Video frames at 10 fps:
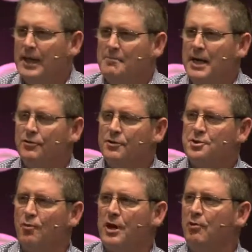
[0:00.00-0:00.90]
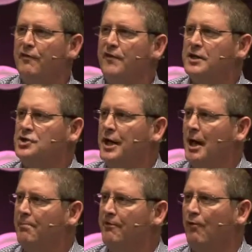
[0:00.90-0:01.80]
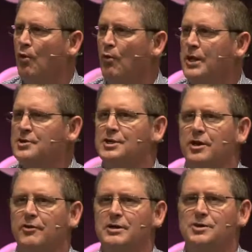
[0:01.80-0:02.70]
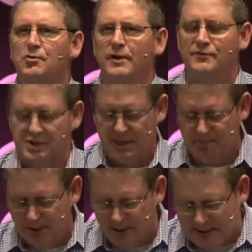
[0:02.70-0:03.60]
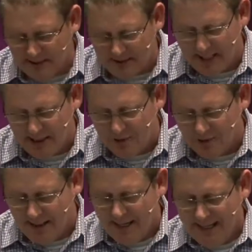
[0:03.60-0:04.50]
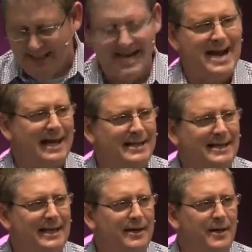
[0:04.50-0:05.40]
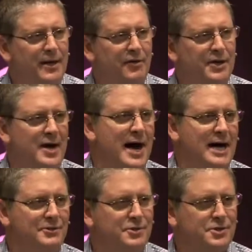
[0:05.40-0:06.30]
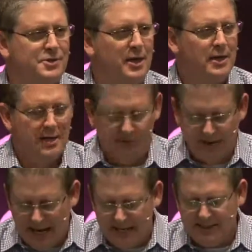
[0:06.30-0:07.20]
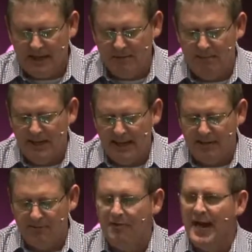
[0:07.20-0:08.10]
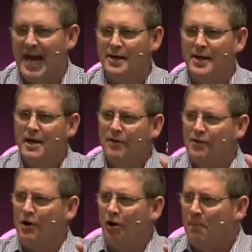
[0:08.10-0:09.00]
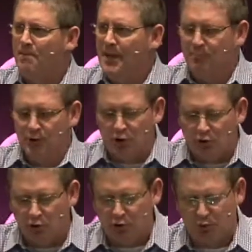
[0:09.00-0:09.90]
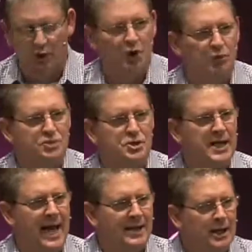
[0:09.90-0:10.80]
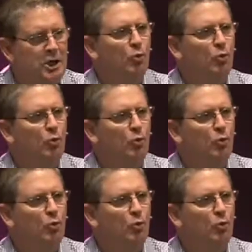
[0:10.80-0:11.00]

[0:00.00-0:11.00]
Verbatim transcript: Amen. This morning we're finishing up a four week series that we have simply titled Connecting the Dots. The idea being that, that there are biblical truths that